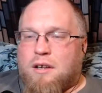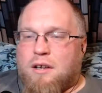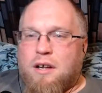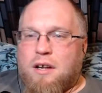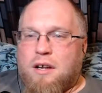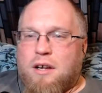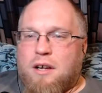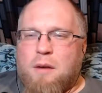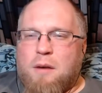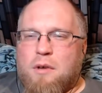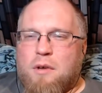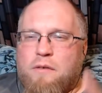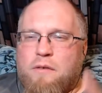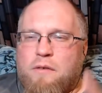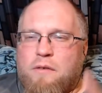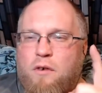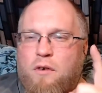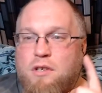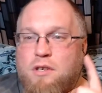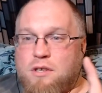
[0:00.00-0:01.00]
I'm looking
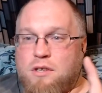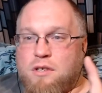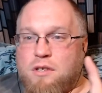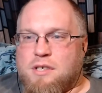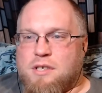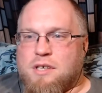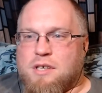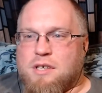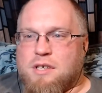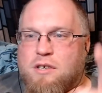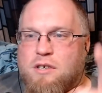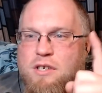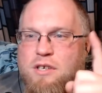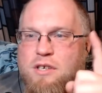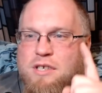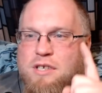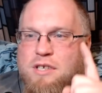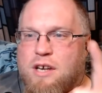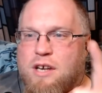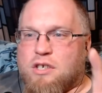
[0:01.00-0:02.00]
forward to this, considering
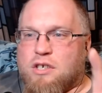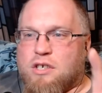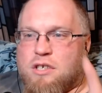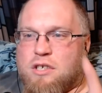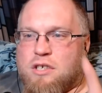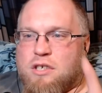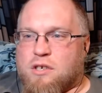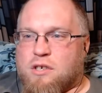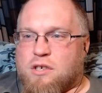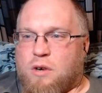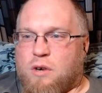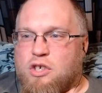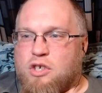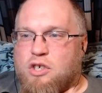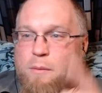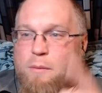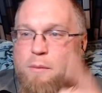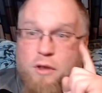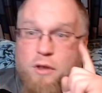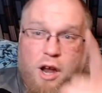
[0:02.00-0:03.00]
DC actually does a great job
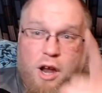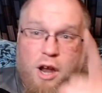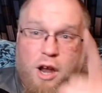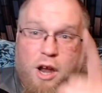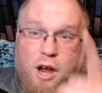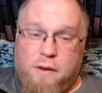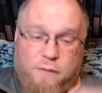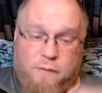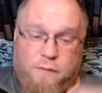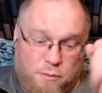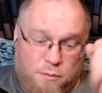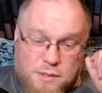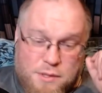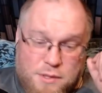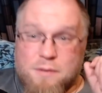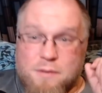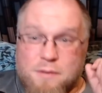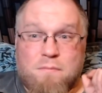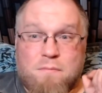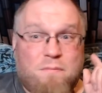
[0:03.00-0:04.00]
in their animated films.
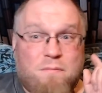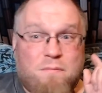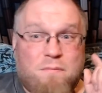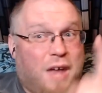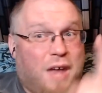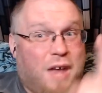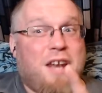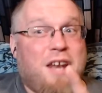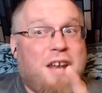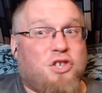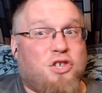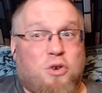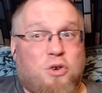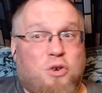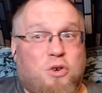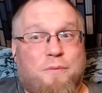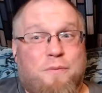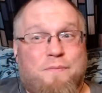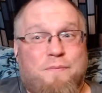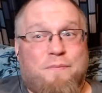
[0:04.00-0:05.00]
That is
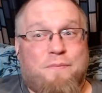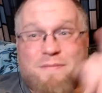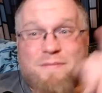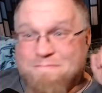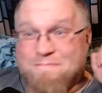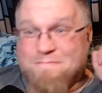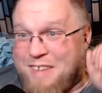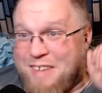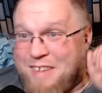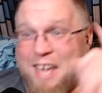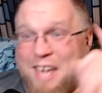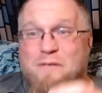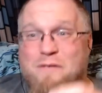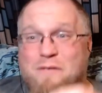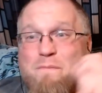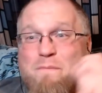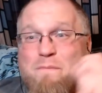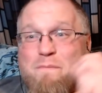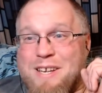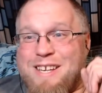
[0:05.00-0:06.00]
true. They've
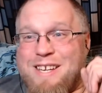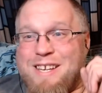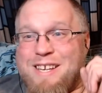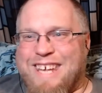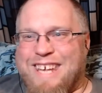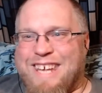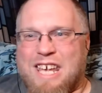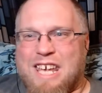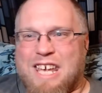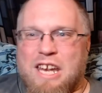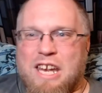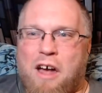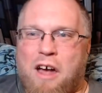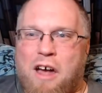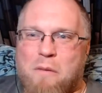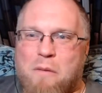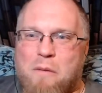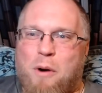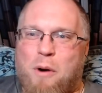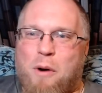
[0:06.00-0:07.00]
been kicking it out of the
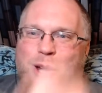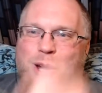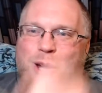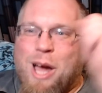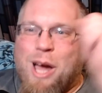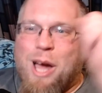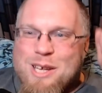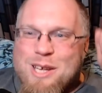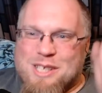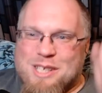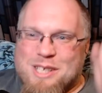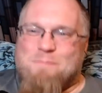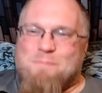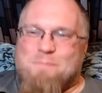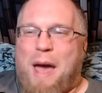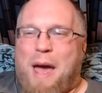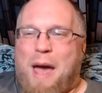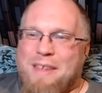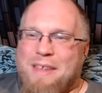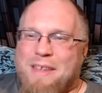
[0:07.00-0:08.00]
park since
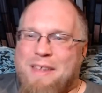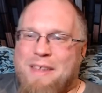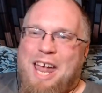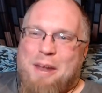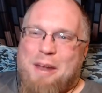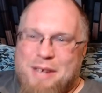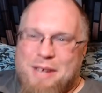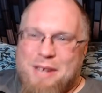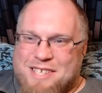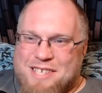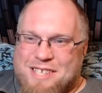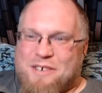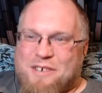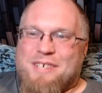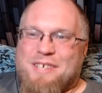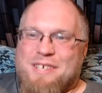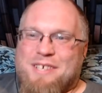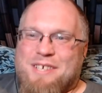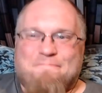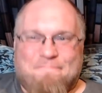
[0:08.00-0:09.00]
Batman the Animated
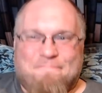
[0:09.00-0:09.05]
Series.